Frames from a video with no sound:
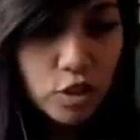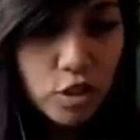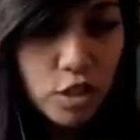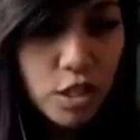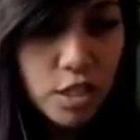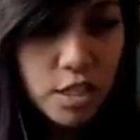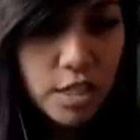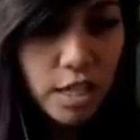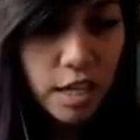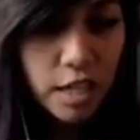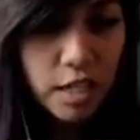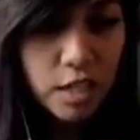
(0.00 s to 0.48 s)
I
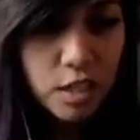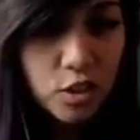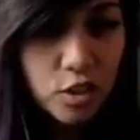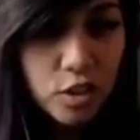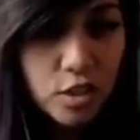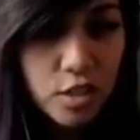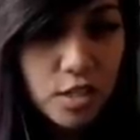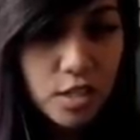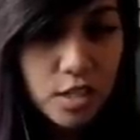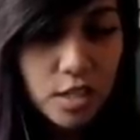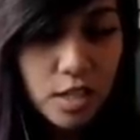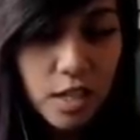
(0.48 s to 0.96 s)
just set it
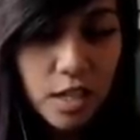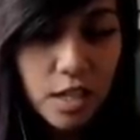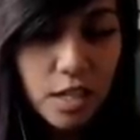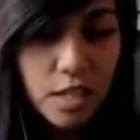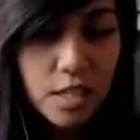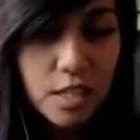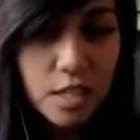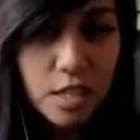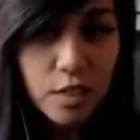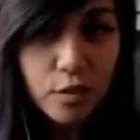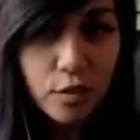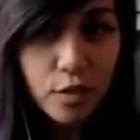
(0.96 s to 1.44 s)
just in
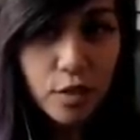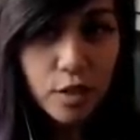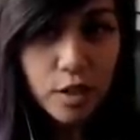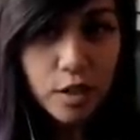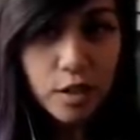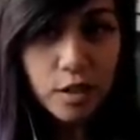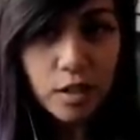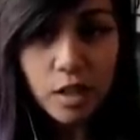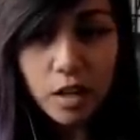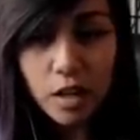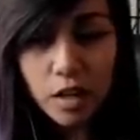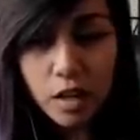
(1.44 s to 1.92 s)
case. I
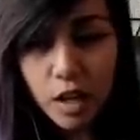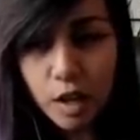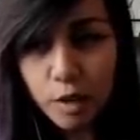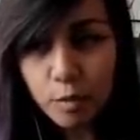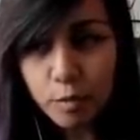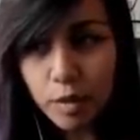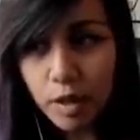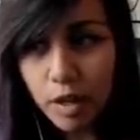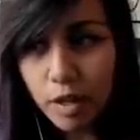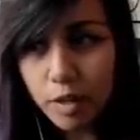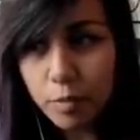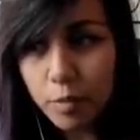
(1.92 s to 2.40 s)
figured, oh,
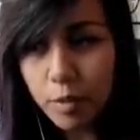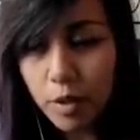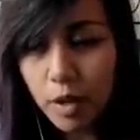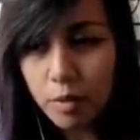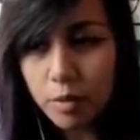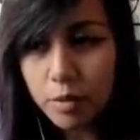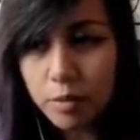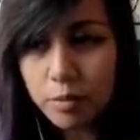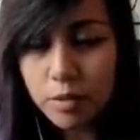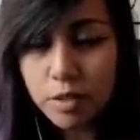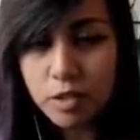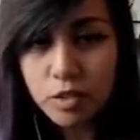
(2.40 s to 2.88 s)
I'd
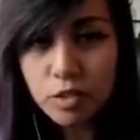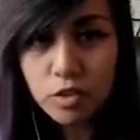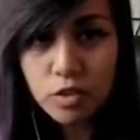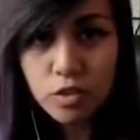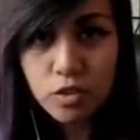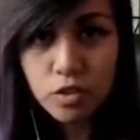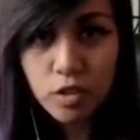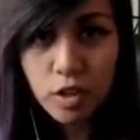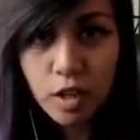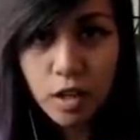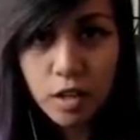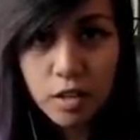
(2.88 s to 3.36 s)
probably
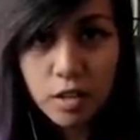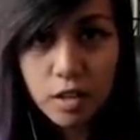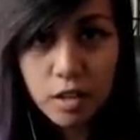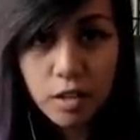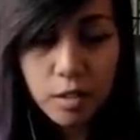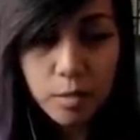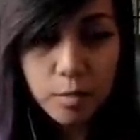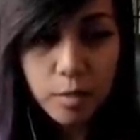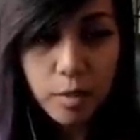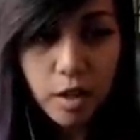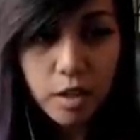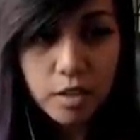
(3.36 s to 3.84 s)
just draw
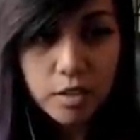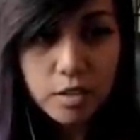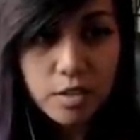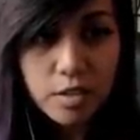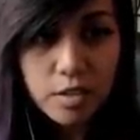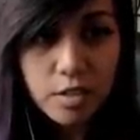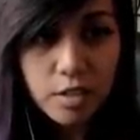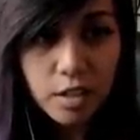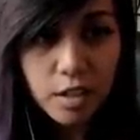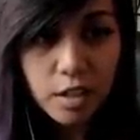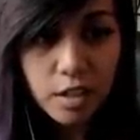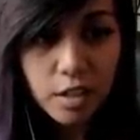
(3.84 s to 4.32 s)
another
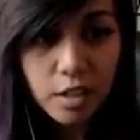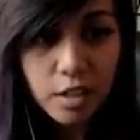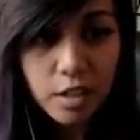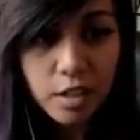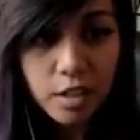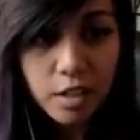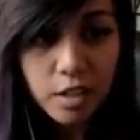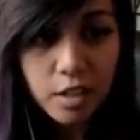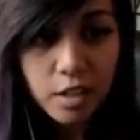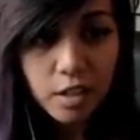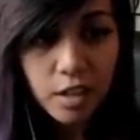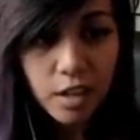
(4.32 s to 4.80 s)

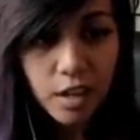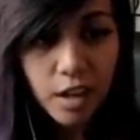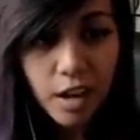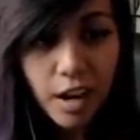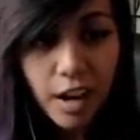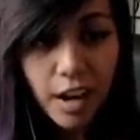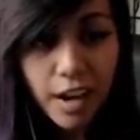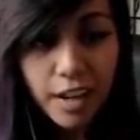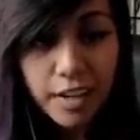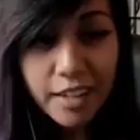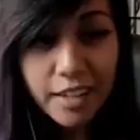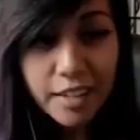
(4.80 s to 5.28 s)
monster.
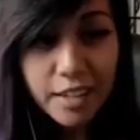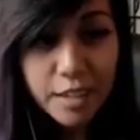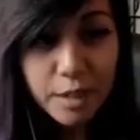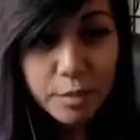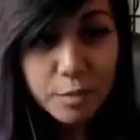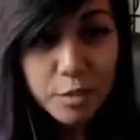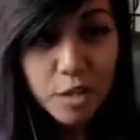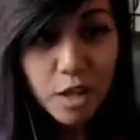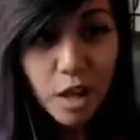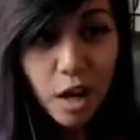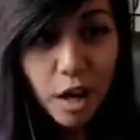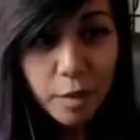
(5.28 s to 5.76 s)
I ended
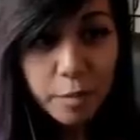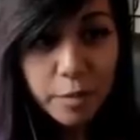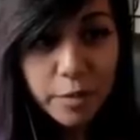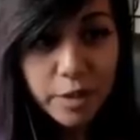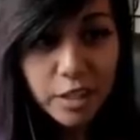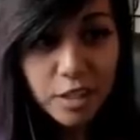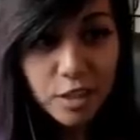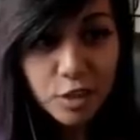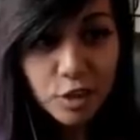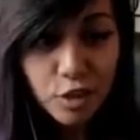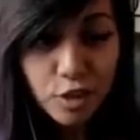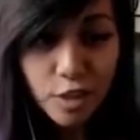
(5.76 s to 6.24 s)
up
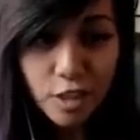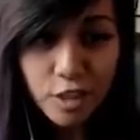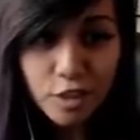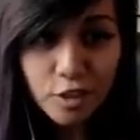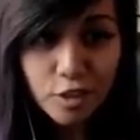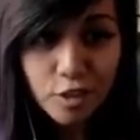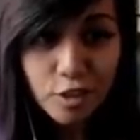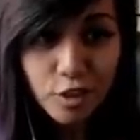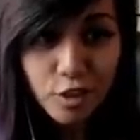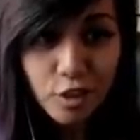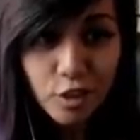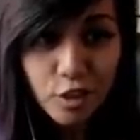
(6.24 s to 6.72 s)
topping a
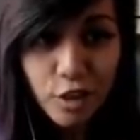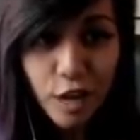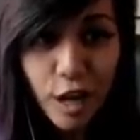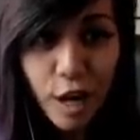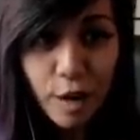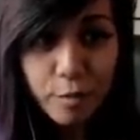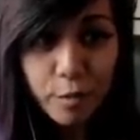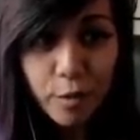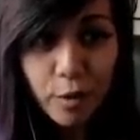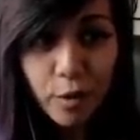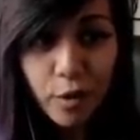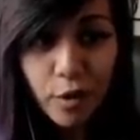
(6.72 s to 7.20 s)
Treacherous
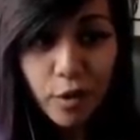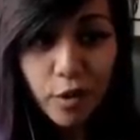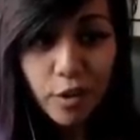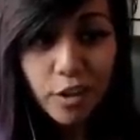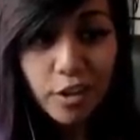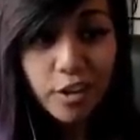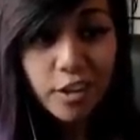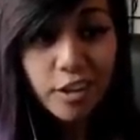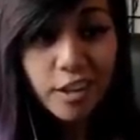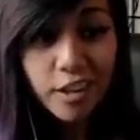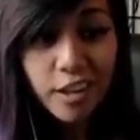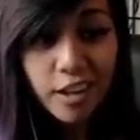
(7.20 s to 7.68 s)
Trap
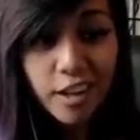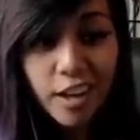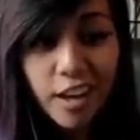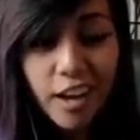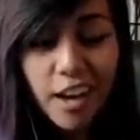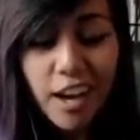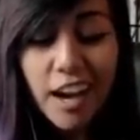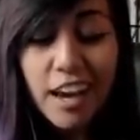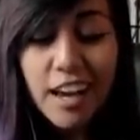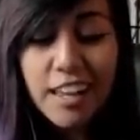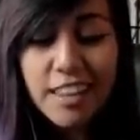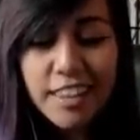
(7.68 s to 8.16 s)
Hole.
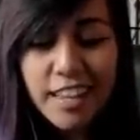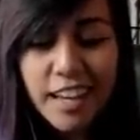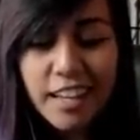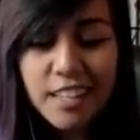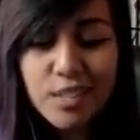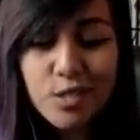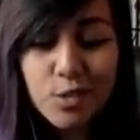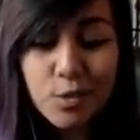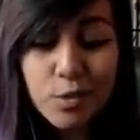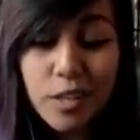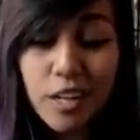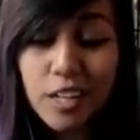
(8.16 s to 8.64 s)
And
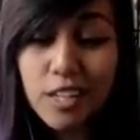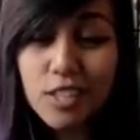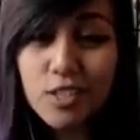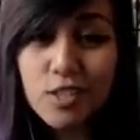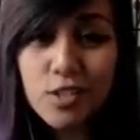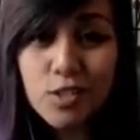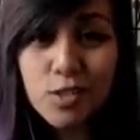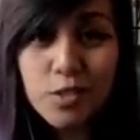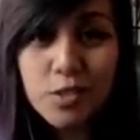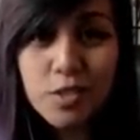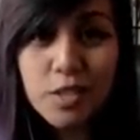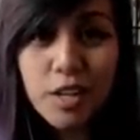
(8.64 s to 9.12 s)
that's where I
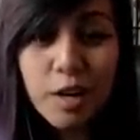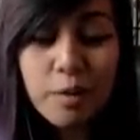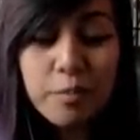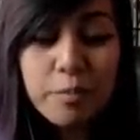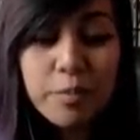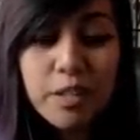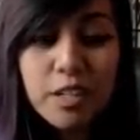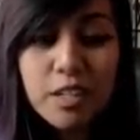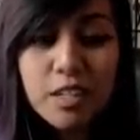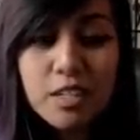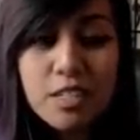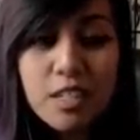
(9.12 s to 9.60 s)
screwed
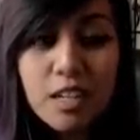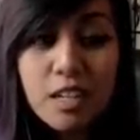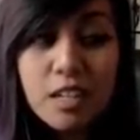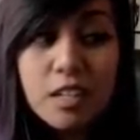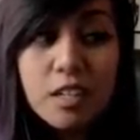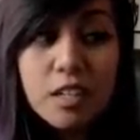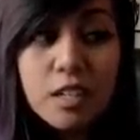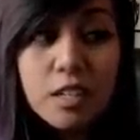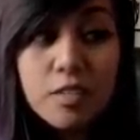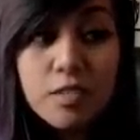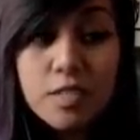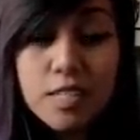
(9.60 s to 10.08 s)
up because I
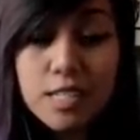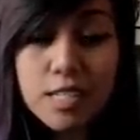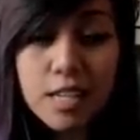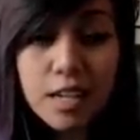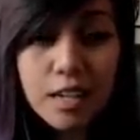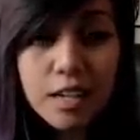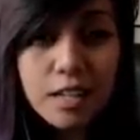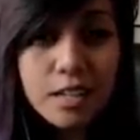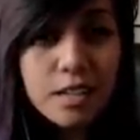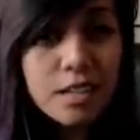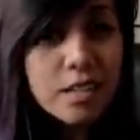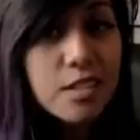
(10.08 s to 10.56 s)
could have
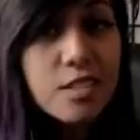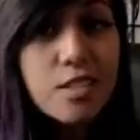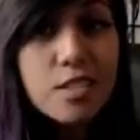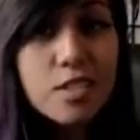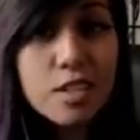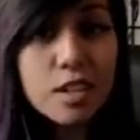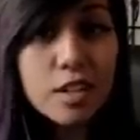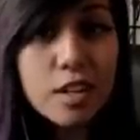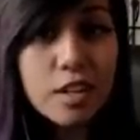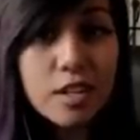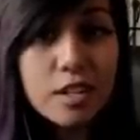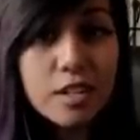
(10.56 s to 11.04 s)
set it
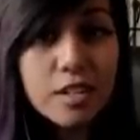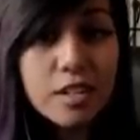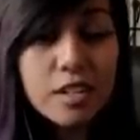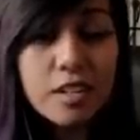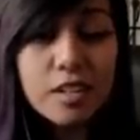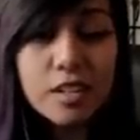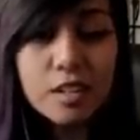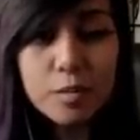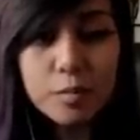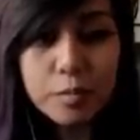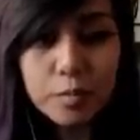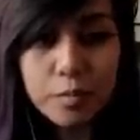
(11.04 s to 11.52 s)
this turn
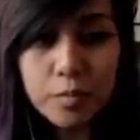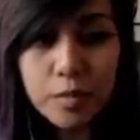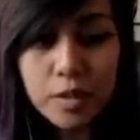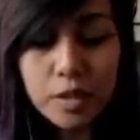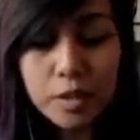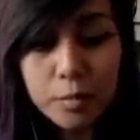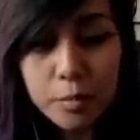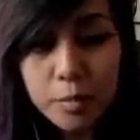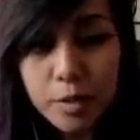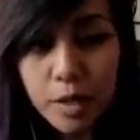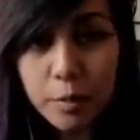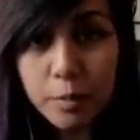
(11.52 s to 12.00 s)

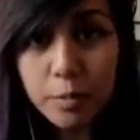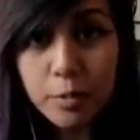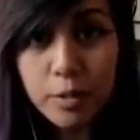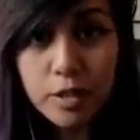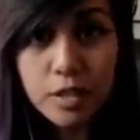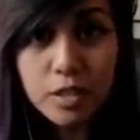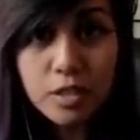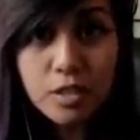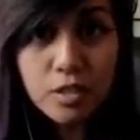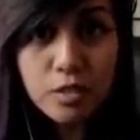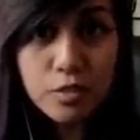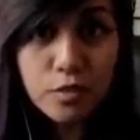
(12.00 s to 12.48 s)
in
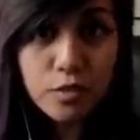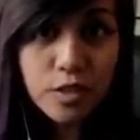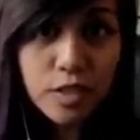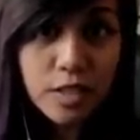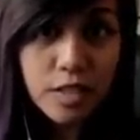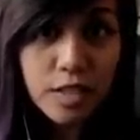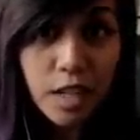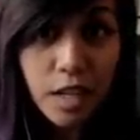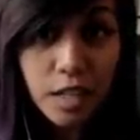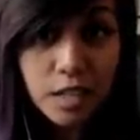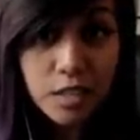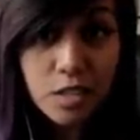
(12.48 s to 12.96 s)
preparation for
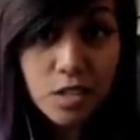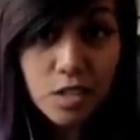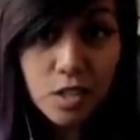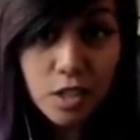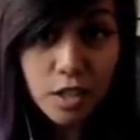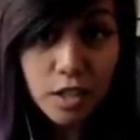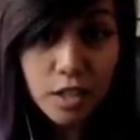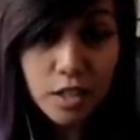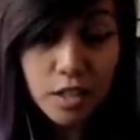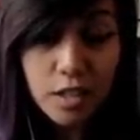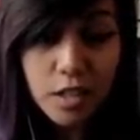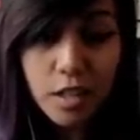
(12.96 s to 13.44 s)
the next
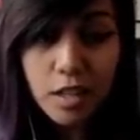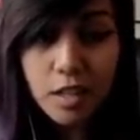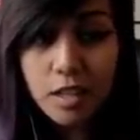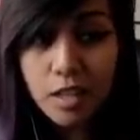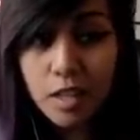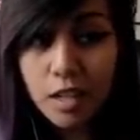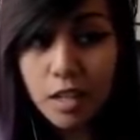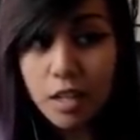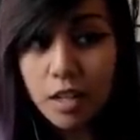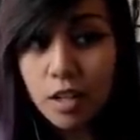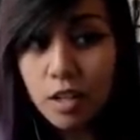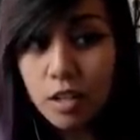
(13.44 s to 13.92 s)
turn,
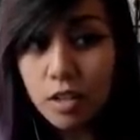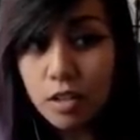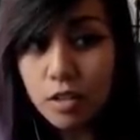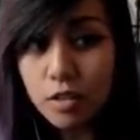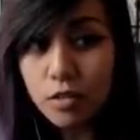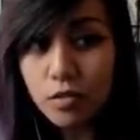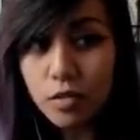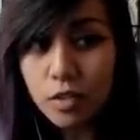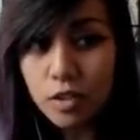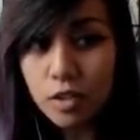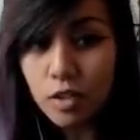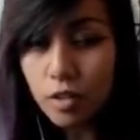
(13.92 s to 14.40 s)
and then I could
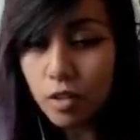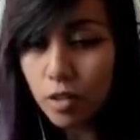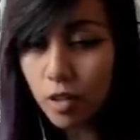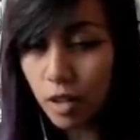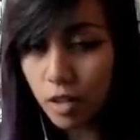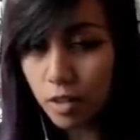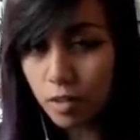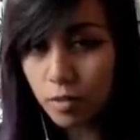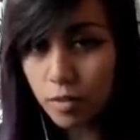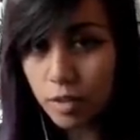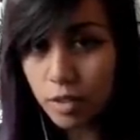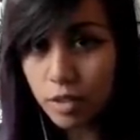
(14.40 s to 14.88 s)
have, you know,
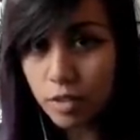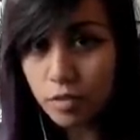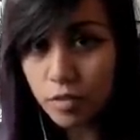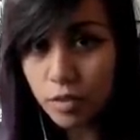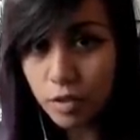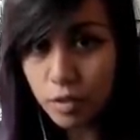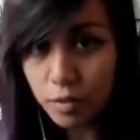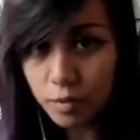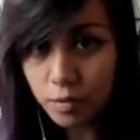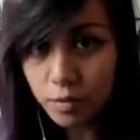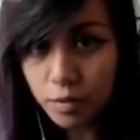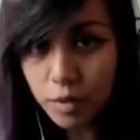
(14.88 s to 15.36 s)
gotten rid
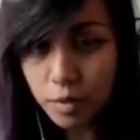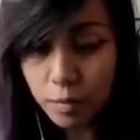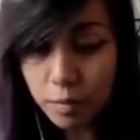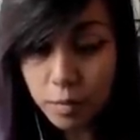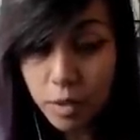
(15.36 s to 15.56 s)
of their